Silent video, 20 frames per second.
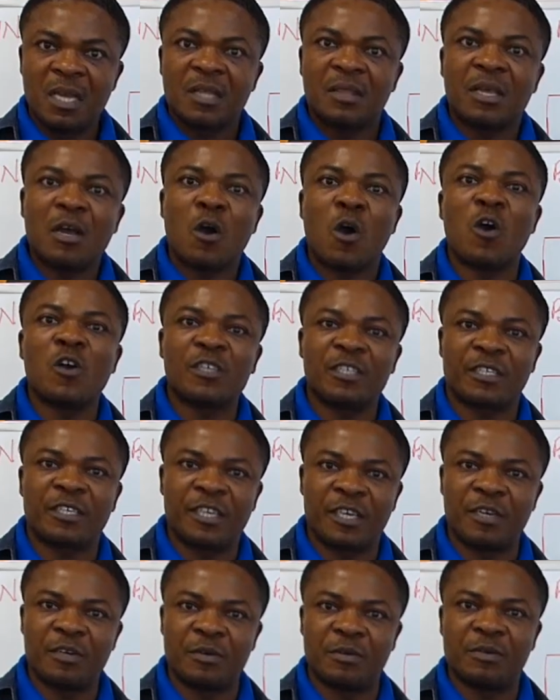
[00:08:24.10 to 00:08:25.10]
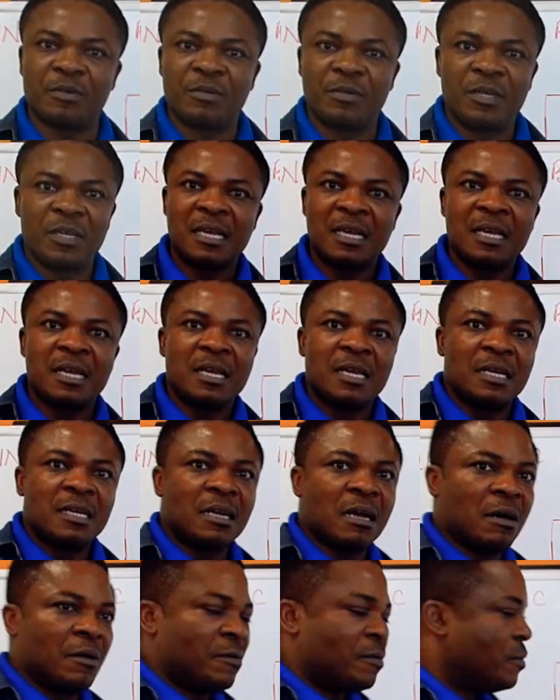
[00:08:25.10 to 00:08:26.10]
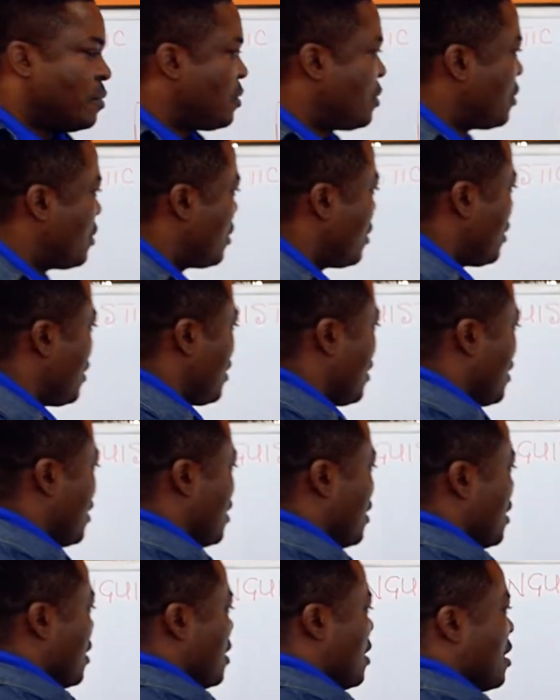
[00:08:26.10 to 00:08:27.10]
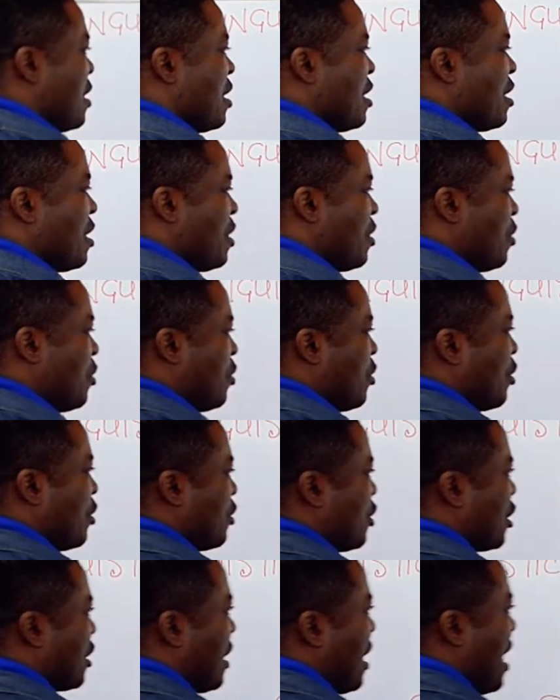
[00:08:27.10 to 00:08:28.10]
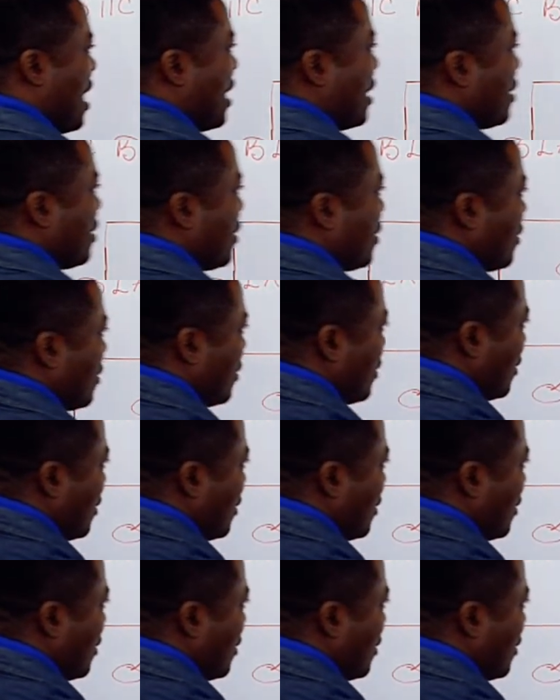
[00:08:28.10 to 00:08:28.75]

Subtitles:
The whole skill. Now, the slate